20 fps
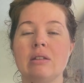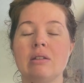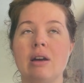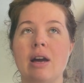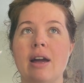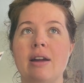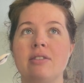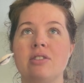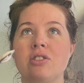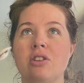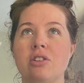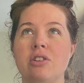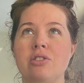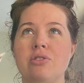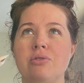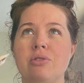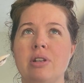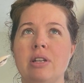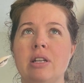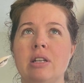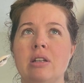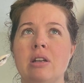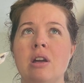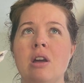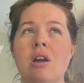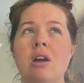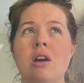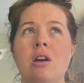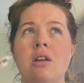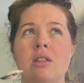I started doing
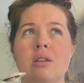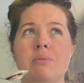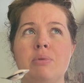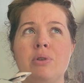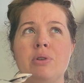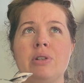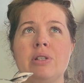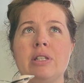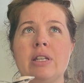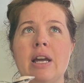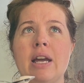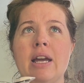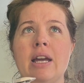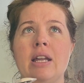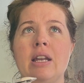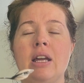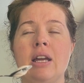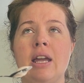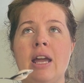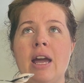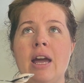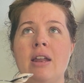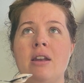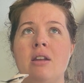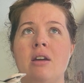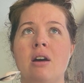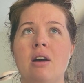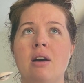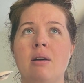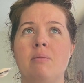the Brewer's diet
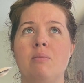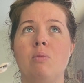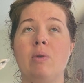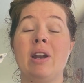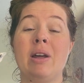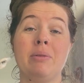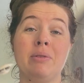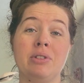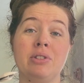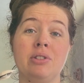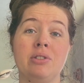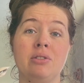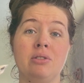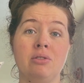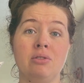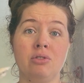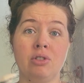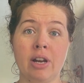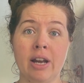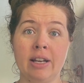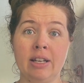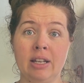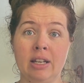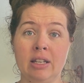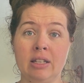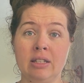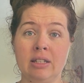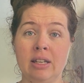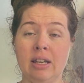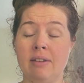again when I was trying to
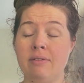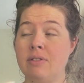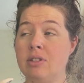conceive.